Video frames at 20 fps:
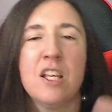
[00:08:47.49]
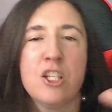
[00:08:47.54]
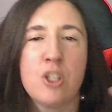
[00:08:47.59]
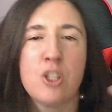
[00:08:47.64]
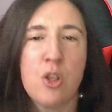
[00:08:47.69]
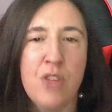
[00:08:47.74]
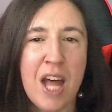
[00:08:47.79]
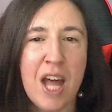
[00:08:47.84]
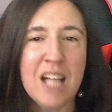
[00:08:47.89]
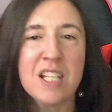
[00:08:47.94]

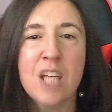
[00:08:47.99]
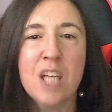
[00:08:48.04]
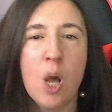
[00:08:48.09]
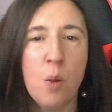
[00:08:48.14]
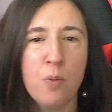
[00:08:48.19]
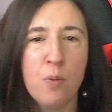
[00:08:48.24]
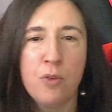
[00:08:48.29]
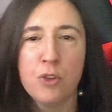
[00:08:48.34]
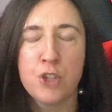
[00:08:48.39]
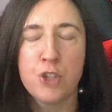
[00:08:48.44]
So that's
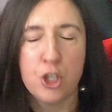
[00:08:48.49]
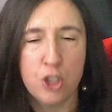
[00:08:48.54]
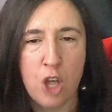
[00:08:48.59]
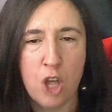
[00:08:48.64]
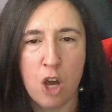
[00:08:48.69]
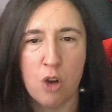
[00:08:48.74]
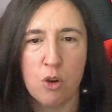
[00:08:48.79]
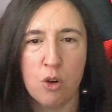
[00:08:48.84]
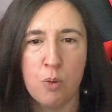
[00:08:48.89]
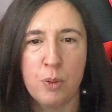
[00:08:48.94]
helpful to
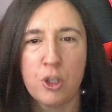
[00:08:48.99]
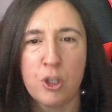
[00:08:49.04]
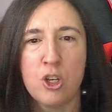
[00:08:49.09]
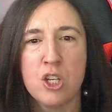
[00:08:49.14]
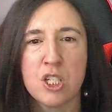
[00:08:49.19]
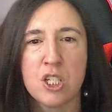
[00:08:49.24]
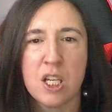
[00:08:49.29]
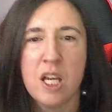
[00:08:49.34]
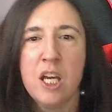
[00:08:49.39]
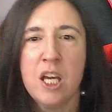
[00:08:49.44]
know
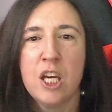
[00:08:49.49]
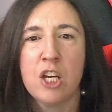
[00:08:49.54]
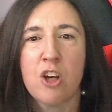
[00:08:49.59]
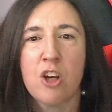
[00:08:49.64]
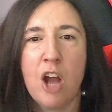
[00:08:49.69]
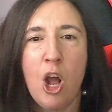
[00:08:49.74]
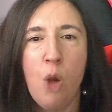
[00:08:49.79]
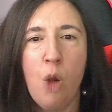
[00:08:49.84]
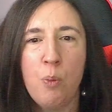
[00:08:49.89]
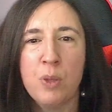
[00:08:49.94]
because
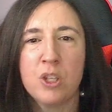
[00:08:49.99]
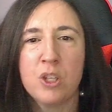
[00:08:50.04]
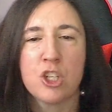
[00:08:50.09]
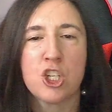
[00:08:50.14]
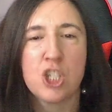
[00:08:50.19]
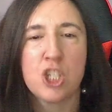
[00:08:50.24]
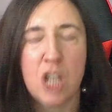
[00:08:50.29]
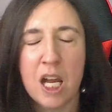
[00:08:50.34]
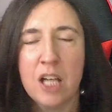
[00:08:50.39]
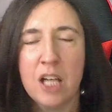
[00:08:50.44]
you're helping the
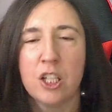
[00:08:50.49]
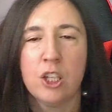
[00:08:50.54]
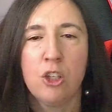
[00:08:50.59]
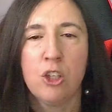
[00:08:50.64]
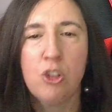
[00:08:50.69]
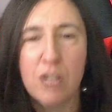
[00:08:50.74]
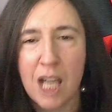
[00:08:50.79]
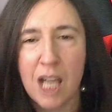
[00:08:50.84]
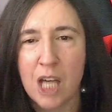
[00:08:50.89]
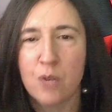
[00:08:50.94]
child
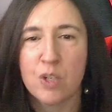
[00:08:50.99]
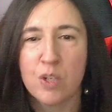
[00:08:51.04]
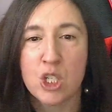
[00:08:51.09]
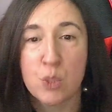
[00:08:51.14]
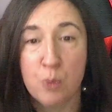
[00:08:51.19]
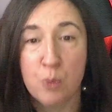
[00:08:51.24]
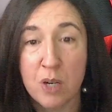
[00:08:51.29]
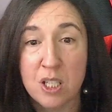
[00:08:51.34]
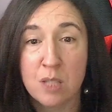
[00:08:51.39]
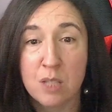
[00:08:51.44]
learn how to
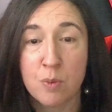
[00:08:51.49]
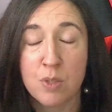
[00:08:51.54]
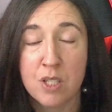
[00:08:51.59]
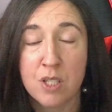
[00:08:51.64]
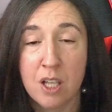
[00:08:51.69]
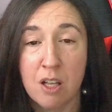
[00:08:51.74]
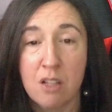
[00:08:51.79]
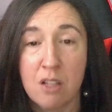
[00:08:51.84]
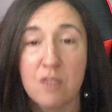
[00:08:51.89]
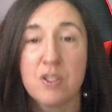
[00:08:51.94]
express
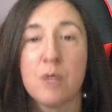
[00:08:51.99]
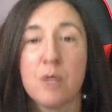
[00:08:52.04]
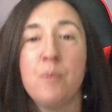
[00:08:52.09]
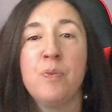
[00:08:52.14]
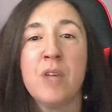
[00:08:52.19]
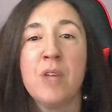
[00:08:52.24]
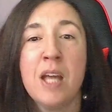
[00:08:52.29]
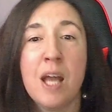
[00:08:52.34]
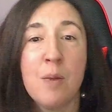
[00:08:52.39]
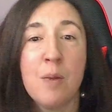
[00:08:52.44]
themselves,
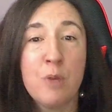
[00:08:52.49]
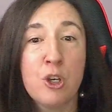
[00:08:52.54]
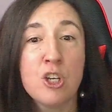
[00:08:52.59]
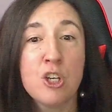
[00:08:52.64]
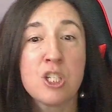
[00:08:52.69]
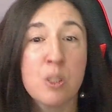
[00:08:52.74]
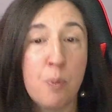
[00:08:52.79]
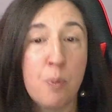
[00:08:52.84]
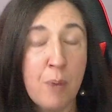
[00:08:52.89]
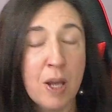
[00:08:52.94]
and
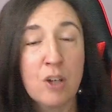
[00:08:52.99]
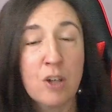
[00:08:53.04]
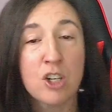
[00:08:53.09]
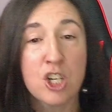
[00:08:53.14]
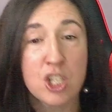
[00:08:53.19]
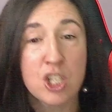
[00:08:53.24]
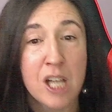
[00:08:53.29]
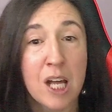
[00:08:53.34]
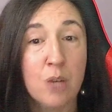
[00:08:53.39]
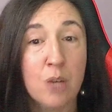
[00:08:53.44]
because the
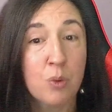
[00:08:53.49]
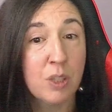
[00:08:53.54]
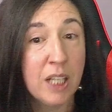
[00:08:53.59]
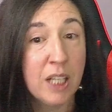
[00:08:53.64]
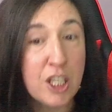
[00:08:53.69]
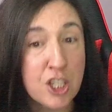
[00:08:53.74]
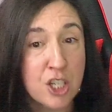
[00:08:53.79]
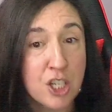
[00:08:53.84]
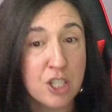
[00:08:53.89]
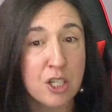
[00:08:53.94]
parent-child
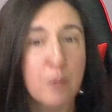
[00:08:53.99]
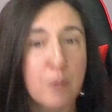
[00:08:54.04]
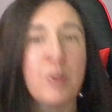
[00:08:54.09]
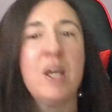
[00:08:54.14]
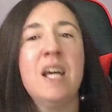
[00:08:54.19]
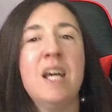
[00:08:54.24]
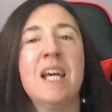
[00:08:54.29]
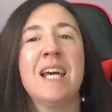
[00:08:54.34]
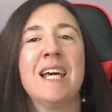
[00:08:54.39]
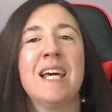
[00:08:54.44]
relationship
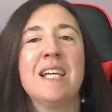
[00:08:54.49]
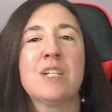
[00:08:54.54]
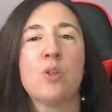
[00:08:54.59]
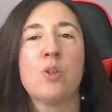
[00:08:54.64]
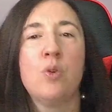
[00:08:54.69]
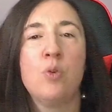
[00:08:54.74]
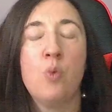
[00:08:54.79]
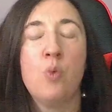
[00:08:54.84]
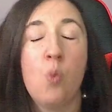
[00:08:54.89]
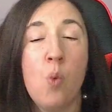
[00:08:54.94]

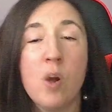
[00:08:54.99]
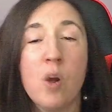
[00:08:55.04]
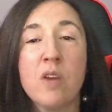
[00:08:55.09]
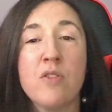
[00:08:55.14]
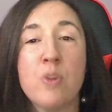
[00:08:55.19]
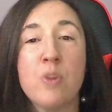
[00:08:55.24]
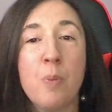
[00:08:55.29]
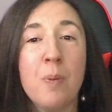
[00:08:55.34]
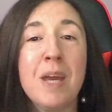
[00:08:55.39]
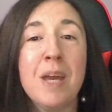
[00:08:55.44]
is one
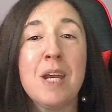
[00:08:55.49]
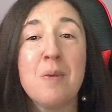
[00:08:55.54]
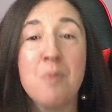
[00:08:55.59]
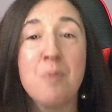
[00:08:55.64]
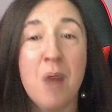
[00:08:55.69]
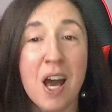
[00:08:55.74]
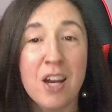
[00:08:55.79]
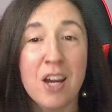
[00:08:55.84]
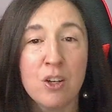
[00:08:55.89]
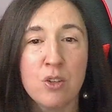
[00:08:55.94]
of the main
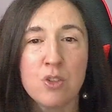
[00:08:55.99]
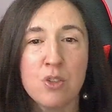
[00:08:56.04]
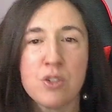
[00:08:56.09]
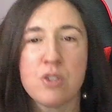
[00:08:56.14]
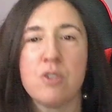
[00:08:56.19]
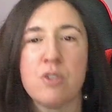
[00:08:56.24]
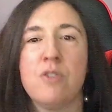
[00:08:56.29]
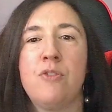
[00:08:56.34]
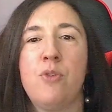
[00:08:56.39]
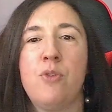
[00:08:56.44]

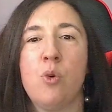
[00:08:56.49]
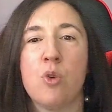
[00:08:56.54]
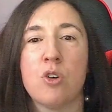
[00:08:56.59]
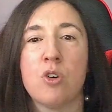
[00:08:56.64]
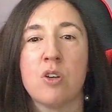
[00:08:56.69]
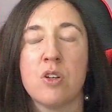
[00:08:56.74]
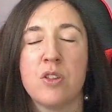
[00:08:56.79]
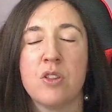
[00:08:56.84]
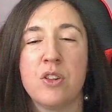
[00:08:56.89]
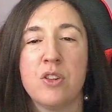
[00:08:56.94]
models
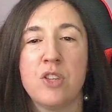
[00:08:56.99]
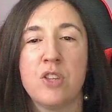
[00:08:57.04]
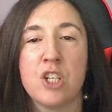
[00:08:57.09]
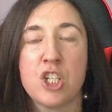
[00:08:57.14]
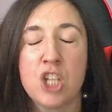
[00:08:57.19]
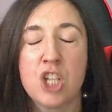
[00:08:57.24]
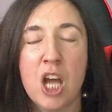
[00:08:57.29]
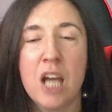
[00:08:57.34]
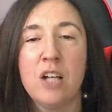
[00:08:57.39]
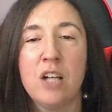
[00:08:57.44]
for the
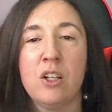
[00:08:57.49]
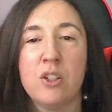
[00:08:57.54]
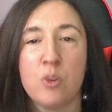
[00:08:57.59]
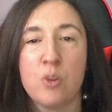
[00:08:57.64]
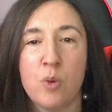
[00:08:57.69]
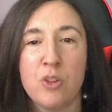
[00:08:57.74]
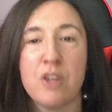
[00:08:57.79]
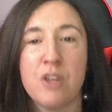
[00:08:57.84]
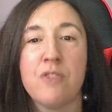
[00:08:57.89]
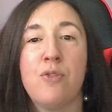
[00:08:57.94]

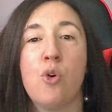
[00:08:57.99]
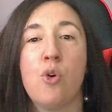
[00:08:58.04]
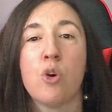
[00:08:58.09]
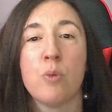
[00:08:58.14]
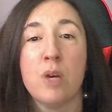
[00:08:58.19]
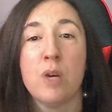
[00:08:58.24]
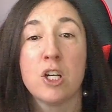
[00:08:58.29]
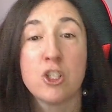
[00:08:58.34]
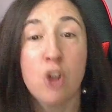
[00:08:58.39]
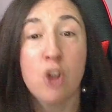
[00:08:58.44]
child when they
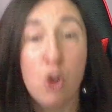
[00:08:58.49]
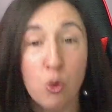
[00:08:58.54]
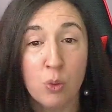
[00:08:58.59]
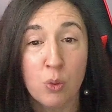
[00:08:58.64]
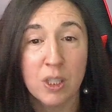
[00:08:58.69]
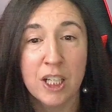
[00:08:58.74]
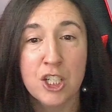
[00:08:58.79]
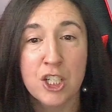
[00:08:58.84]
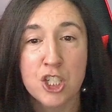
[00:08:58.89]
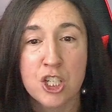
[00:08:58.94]
form adult
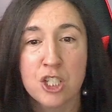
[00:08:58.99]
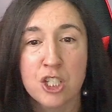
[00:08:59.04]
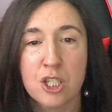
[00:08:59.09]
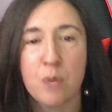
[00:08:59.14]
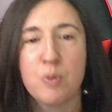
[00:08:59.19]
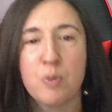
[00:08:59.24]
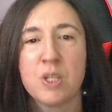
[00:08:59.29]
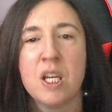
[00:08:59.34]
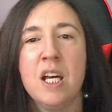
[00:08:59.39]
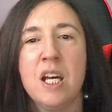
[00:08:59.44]

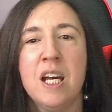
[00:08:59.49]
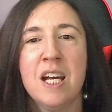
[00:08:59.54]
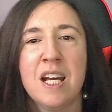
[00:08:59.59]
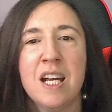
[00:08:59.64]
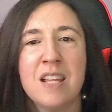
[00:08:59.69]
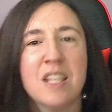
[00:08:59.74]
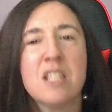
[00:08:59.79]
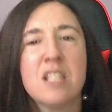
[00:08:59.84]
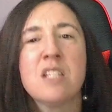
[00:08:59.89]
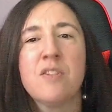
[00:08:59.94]
relationships,
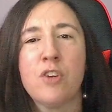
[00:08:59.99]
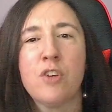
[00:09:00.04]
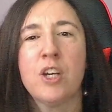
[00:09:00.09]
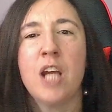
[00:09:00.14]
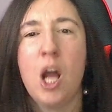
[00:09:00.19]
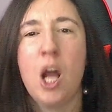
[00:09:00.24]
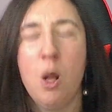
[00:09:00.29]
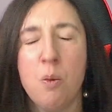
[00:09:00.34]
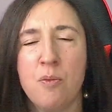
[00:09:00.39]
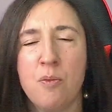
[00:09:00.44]
this is
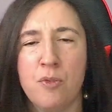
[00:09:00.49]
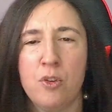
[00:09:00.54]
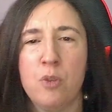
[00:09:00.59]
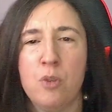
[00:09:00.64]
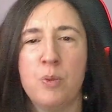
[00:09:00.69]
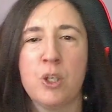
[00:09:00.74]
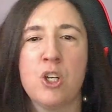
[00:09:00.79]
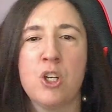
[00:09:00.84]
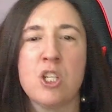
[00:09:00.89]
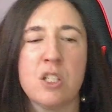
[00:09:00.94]
very
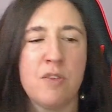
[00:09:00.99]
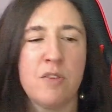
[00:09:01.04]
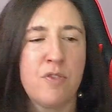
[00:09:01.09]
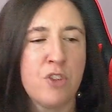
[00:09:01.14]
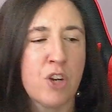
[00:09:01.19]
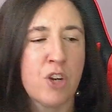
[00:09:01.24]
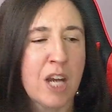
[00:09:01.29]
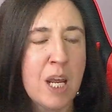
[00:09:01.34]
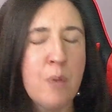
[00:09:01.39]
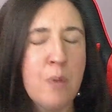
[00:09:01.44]
helpful because
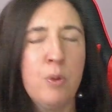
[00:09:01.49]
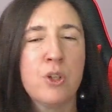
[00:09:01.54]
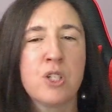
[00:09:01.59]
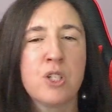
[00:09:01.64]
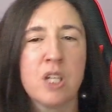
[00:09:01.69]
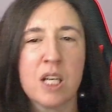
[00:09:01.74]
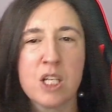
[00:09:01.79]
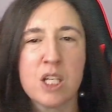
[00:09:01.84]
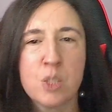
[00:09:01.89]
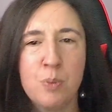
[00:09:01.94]
if they're able
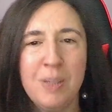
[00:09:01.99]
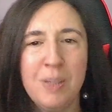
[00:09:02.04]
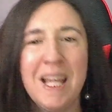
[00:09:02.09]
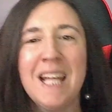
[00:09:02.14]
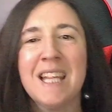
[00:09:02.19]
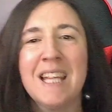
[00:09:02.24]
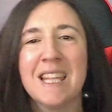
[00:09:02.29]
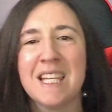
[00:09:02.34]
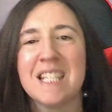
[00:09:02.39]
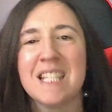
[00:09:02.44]
to
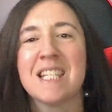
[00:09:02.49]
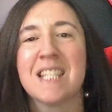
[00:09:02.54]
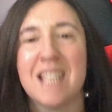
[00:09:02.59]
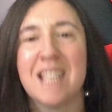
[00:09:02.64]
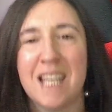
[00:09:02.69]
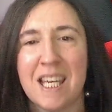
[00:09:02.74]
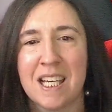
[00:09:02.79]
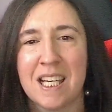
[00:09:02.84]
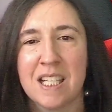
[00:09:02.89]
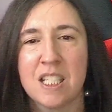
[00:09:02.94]
explain these
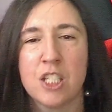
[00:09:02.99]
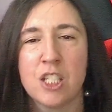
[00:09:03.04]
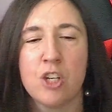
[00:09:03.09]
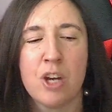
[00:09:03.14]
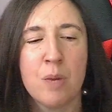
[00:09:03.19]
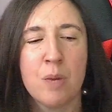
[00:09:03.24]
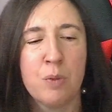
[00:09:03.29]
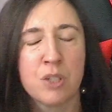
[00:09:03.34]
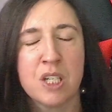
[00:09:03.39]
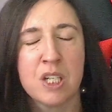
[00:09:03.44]
things,
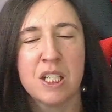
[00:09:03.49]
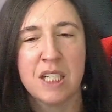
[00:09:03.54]
you're able to